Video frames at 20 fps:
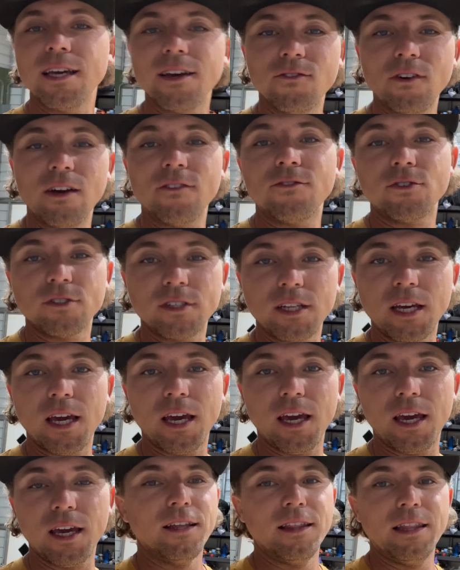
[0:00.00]
eventful
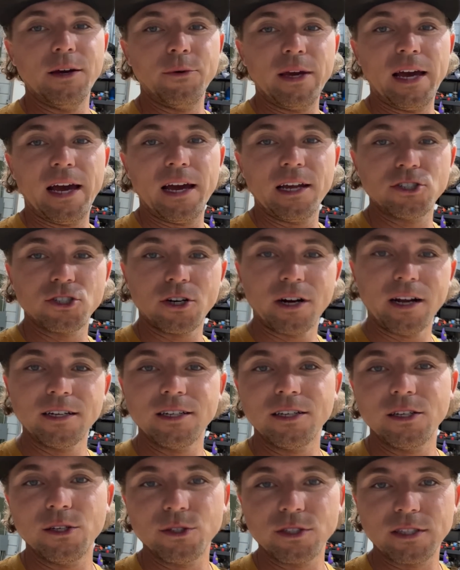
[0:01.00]
day that we had trying
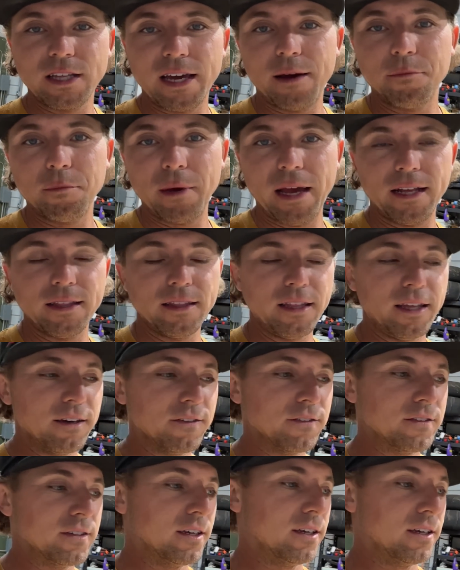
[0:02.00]
to use that man
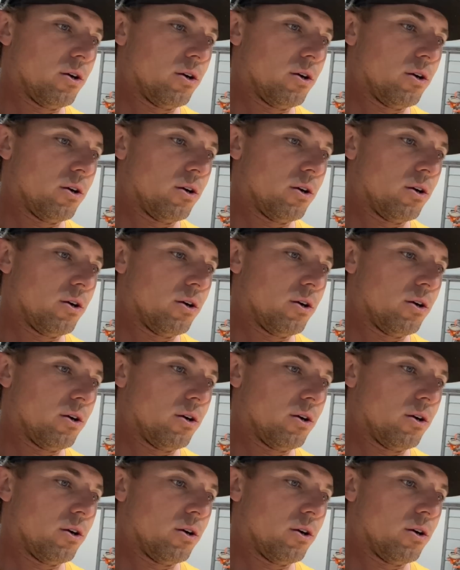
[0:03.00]
lift.